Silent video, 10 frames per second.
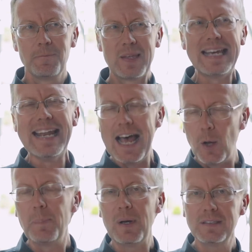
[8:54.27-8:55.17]
can
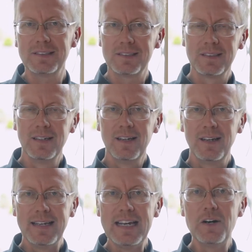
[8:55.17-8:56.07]
help us
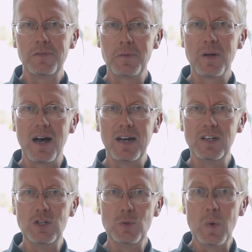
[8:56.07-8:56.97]
hear from God
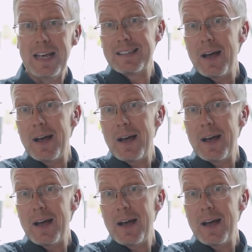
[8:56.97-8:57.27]
in new ways.